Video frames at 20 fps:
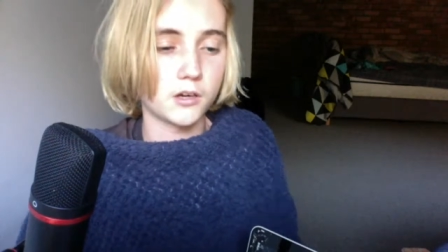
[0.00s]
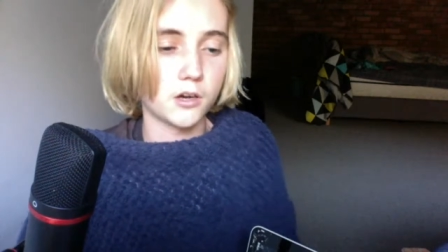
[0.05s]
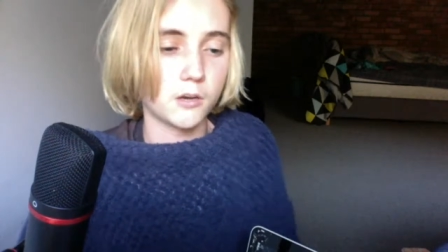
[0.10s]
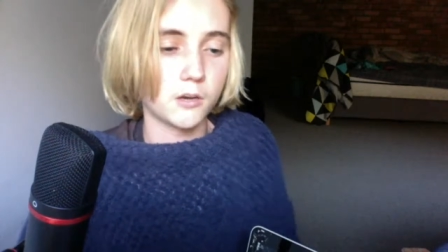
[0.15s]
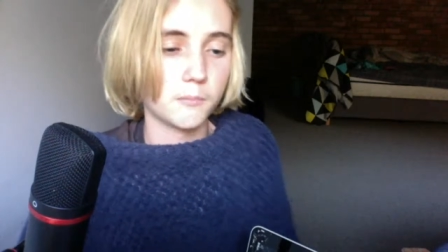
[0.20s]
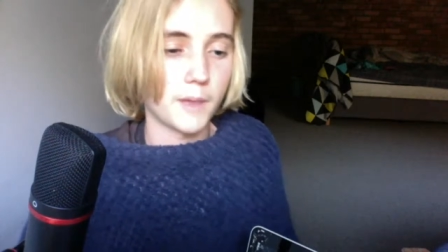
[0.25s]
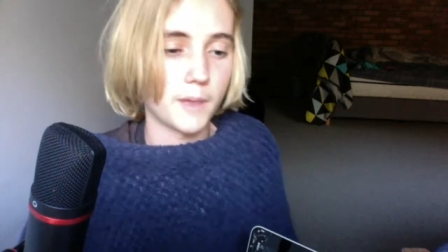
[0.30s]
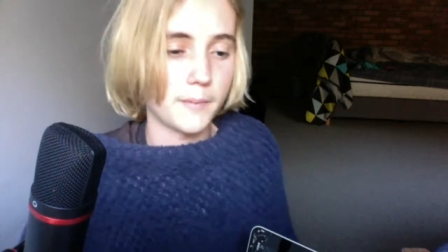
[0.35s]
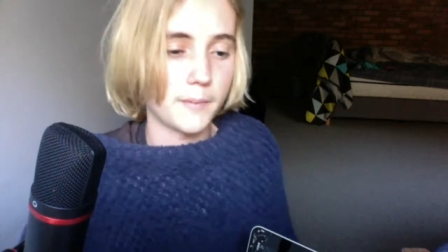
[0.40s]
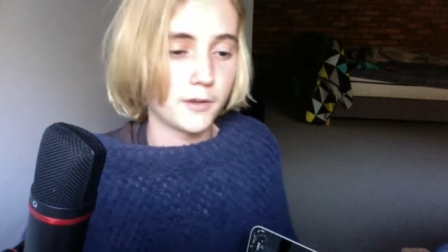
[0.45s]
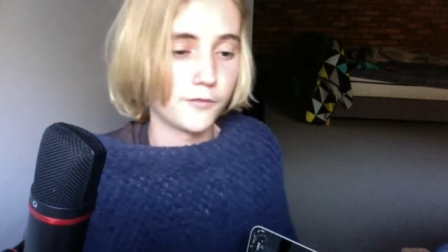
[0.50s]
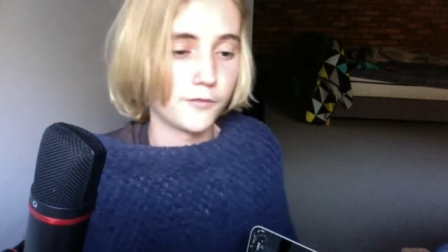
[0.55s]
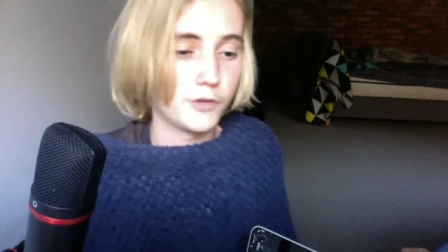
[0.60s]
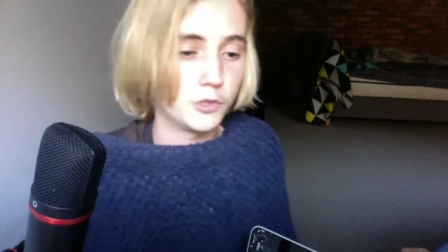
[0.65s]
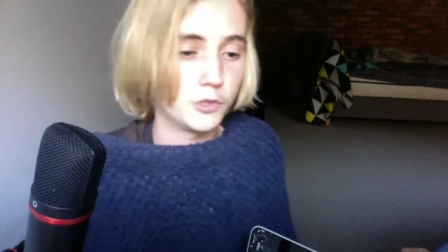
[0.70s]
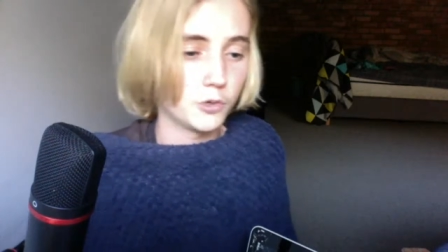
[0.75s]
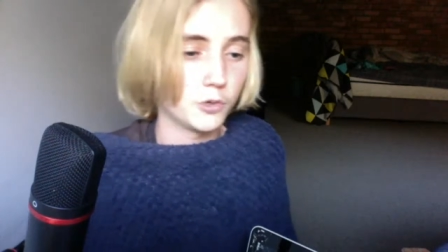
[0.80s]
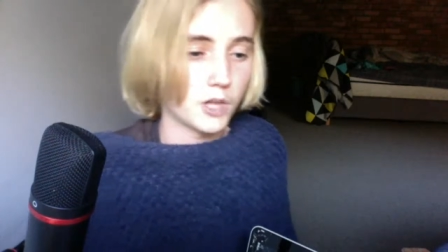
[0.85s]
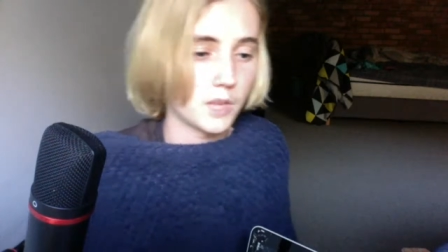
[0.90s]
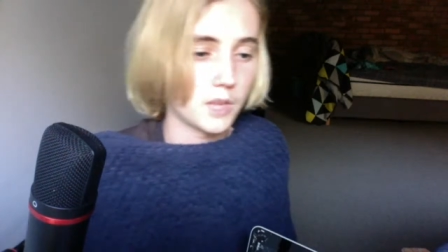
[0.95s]
maybe if we
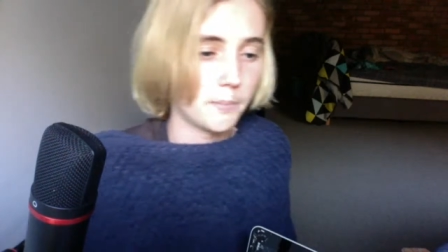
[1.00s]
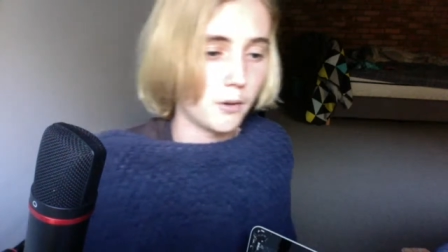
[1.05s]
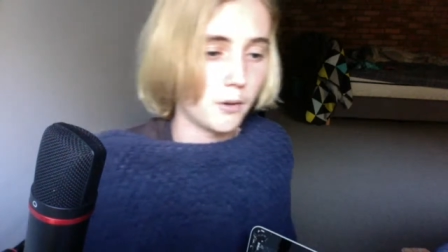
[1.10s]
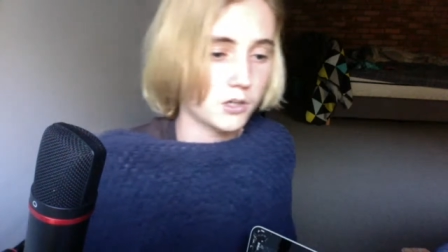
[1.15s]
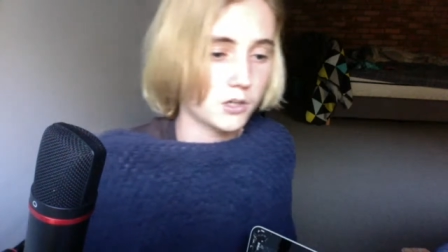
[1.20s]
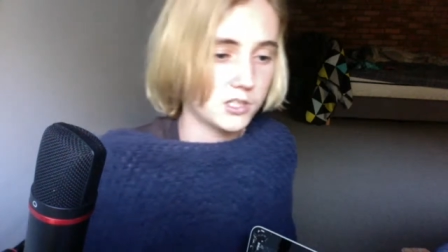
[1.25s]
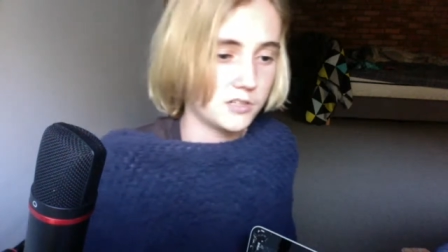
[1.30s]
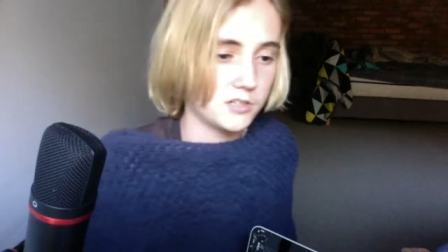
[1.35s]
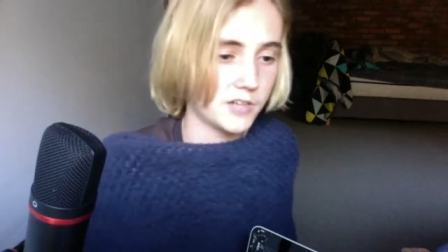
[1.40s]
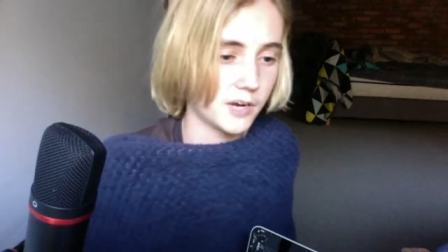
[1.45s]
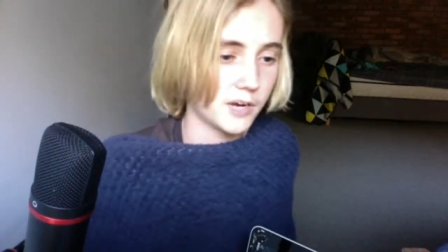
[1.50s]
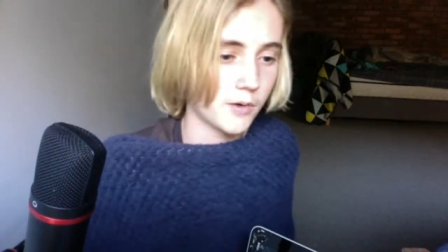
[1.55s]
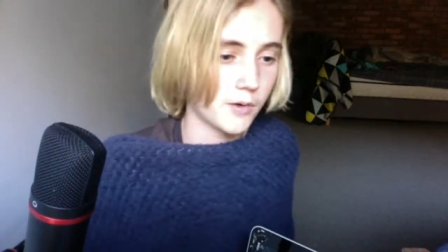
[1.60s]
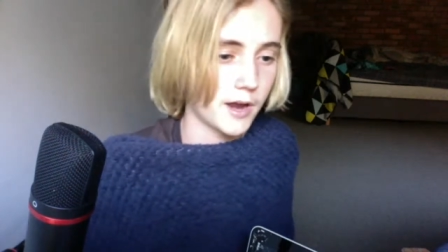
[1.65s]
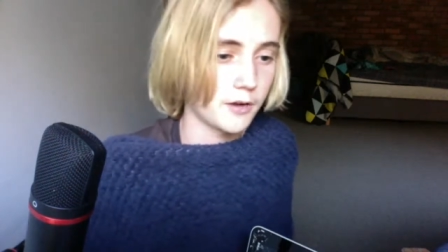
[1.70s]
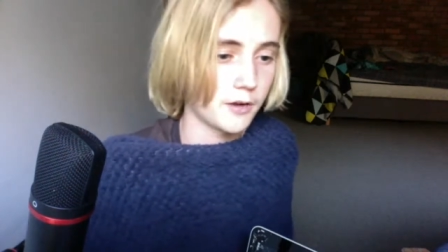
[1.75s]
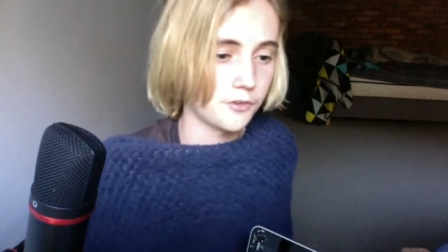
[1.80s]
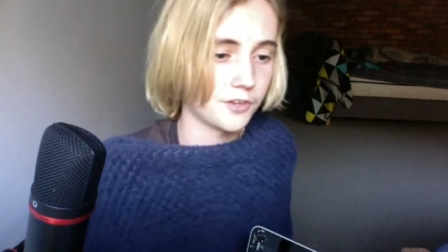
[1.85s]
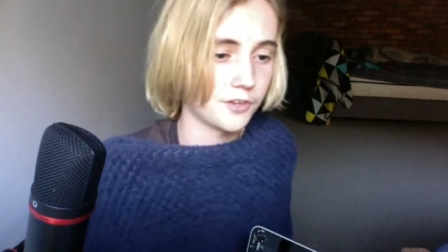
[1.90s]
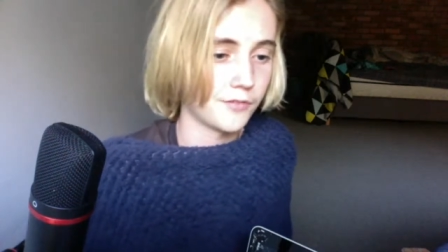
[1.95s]
do another Boxing Day raid
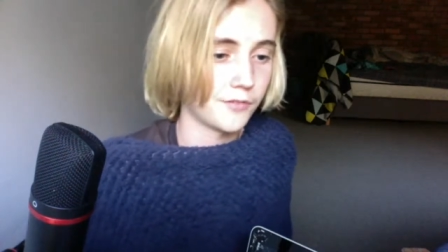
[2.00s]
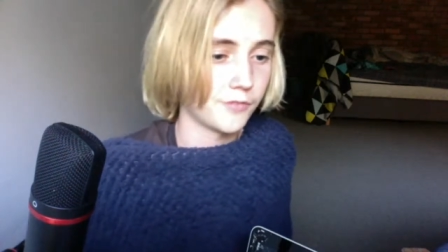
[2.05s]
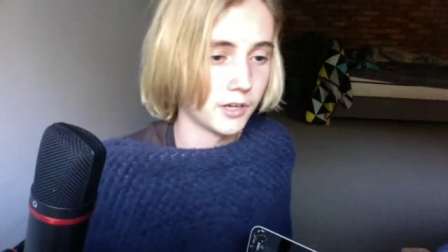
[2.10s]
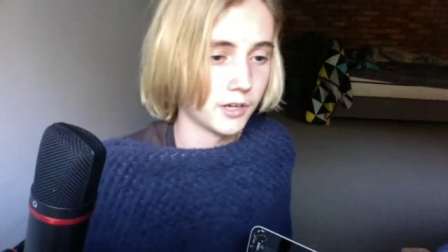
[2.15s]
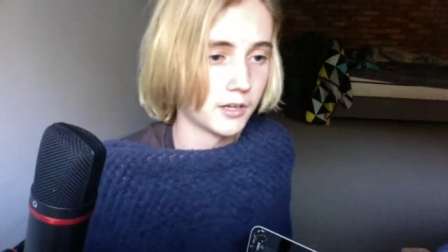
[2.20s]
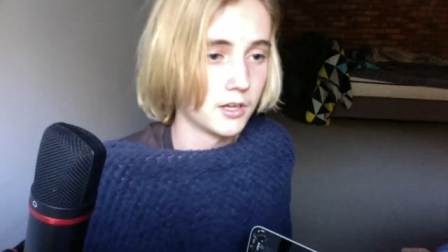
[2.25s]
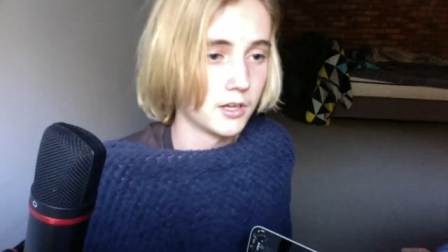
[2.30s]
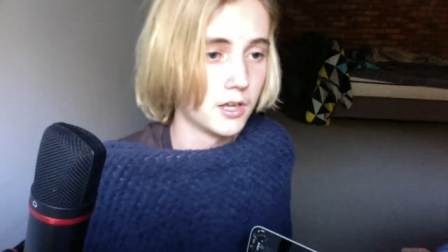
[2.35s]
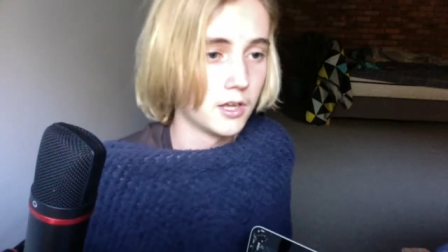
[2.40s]
or something.